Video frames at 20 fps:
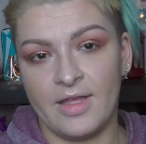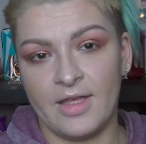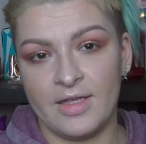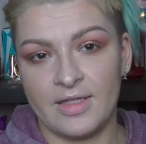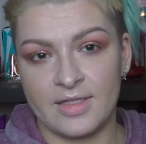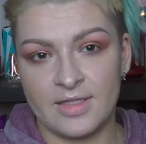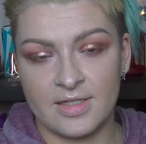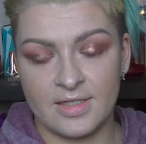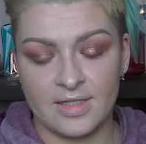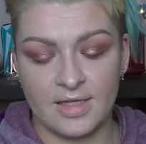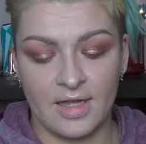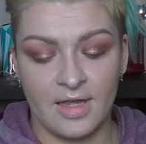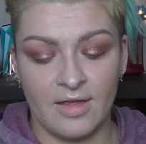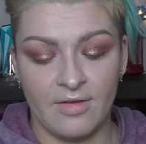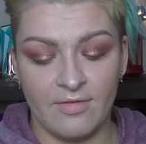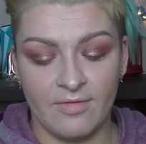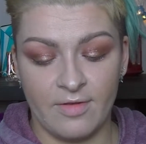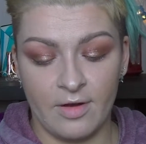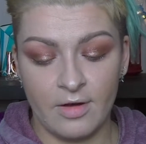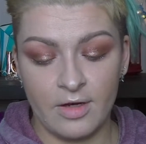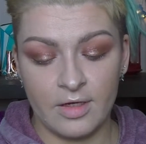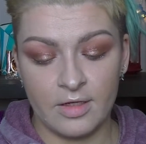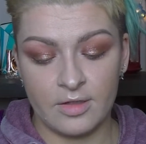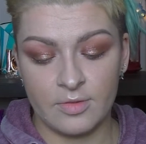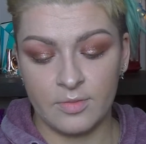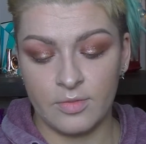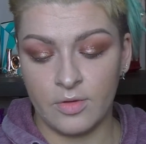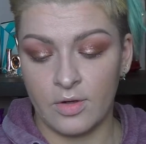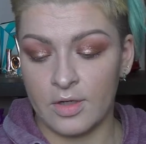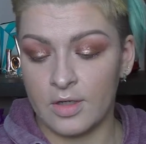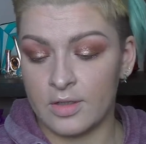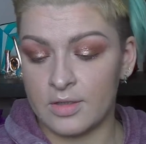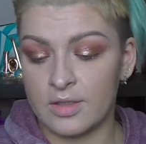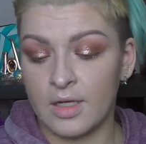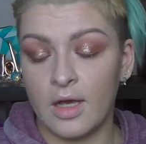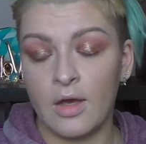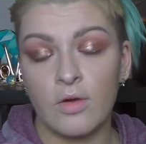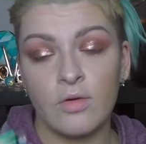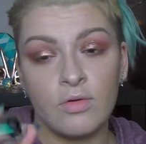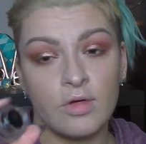it's a very good
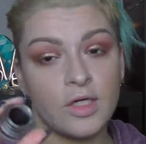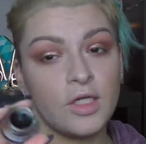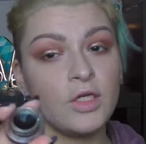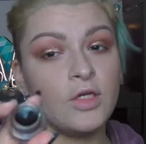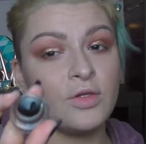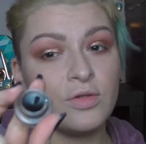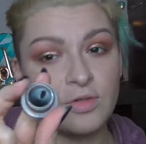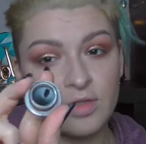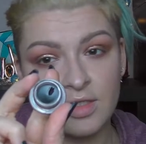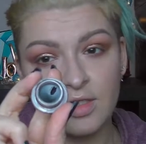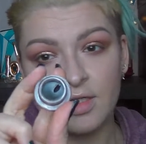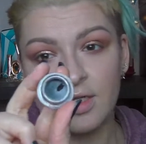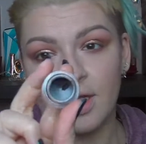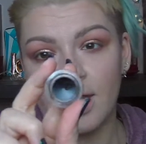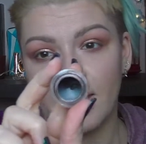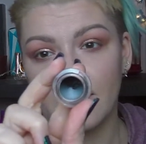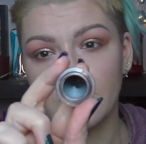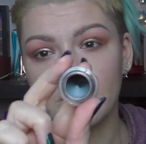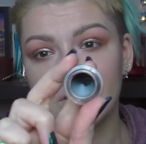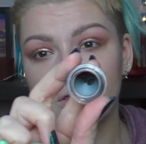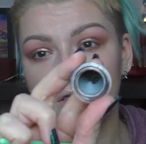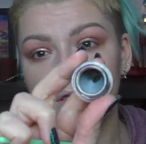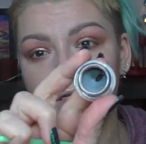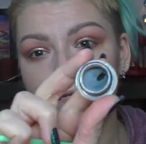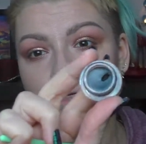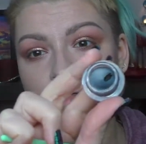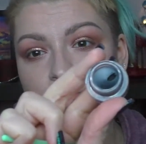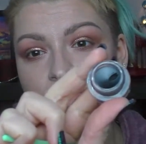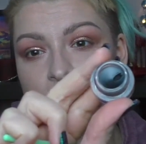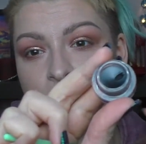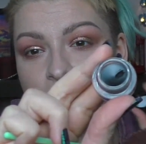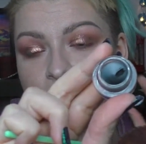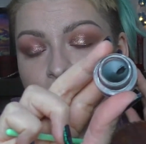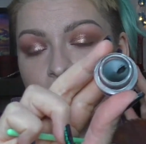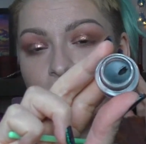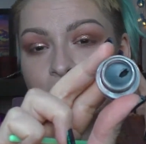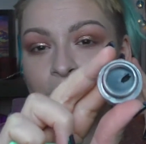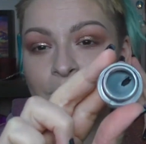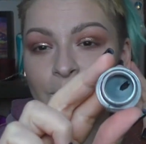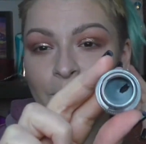product. I already used it actually, but
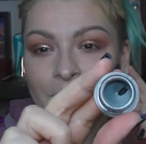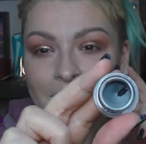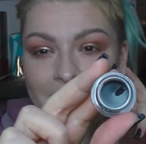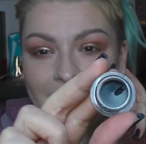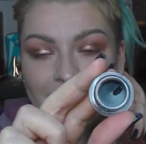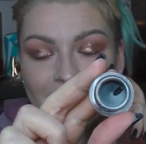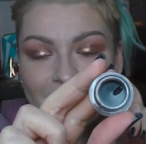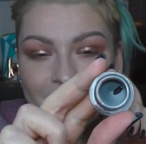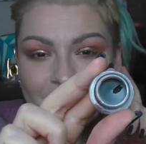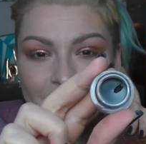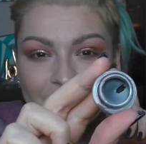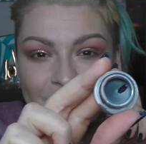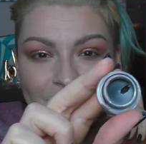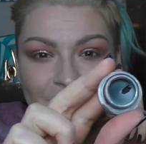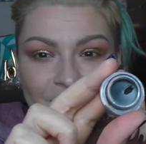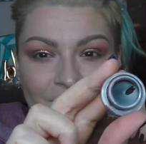only once